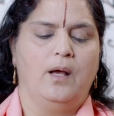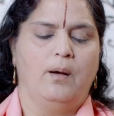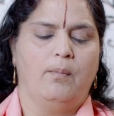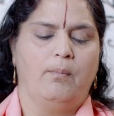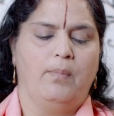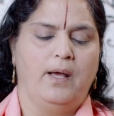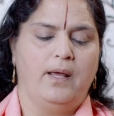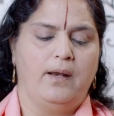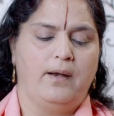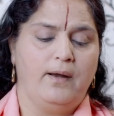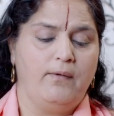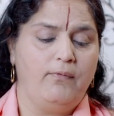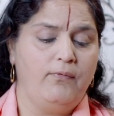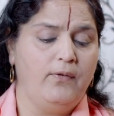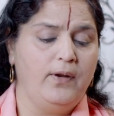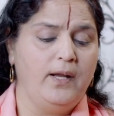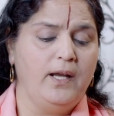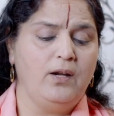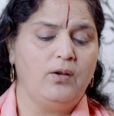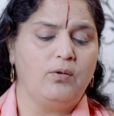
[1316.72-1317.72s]
By
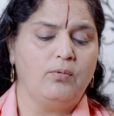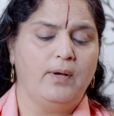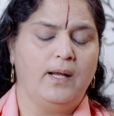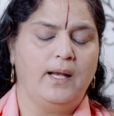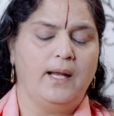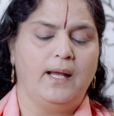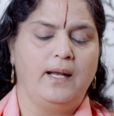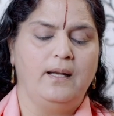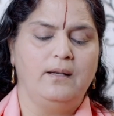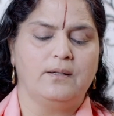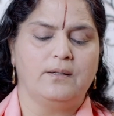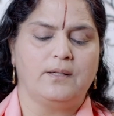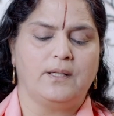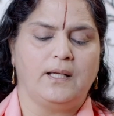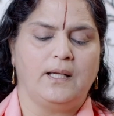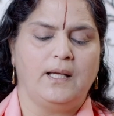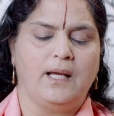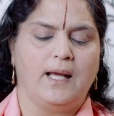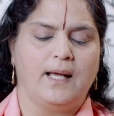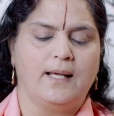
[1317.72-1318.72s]
referring to an
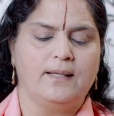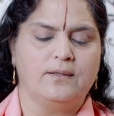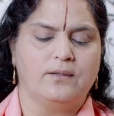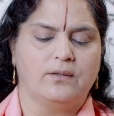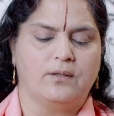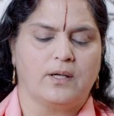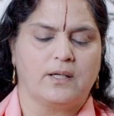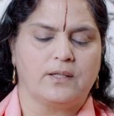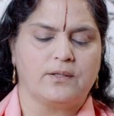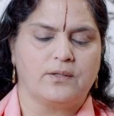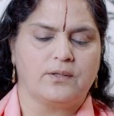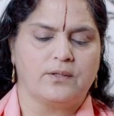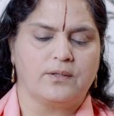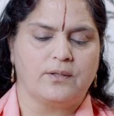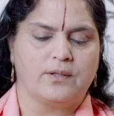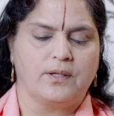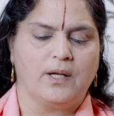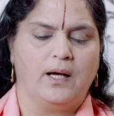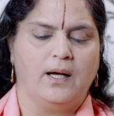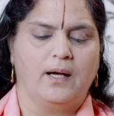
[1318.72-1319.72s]
entity as
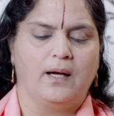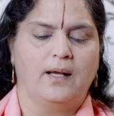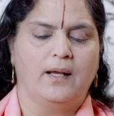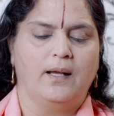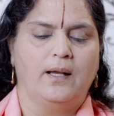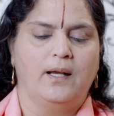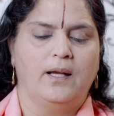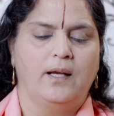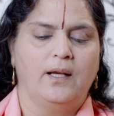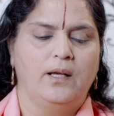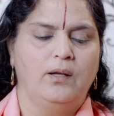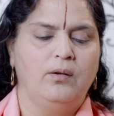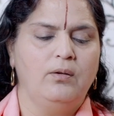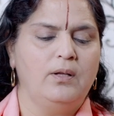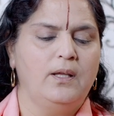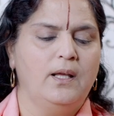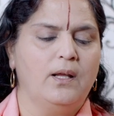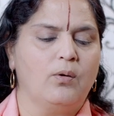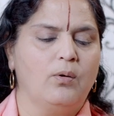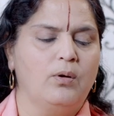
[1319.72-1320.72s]
drashta,
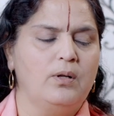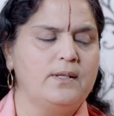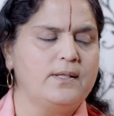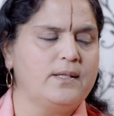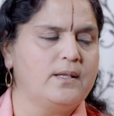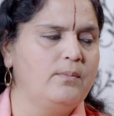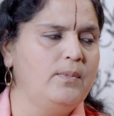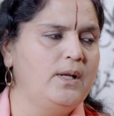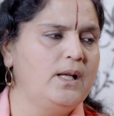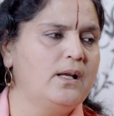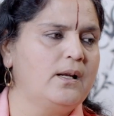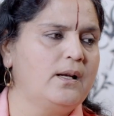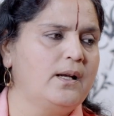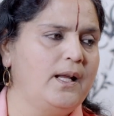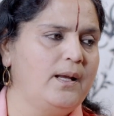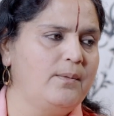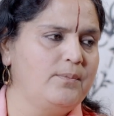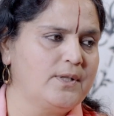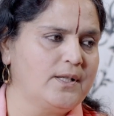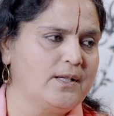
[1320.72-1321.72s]
they're all similar
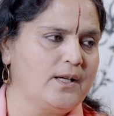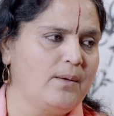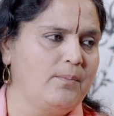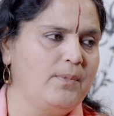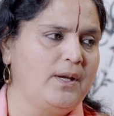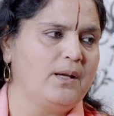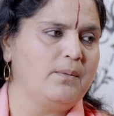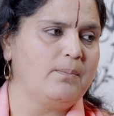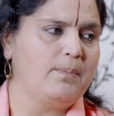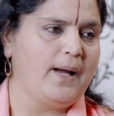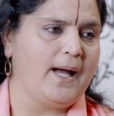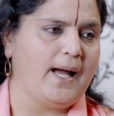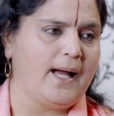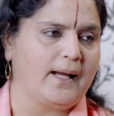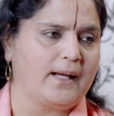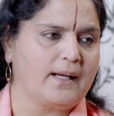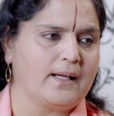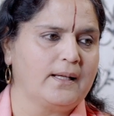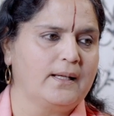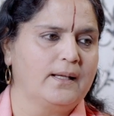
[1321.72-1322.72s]
names coming
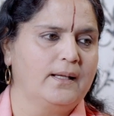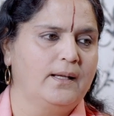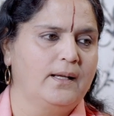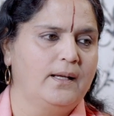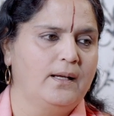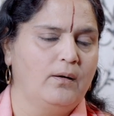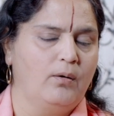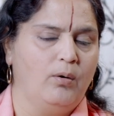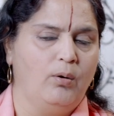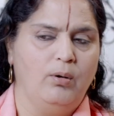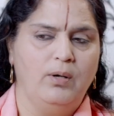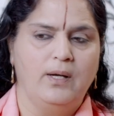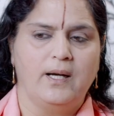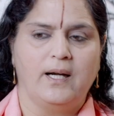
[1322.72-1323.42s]
back, all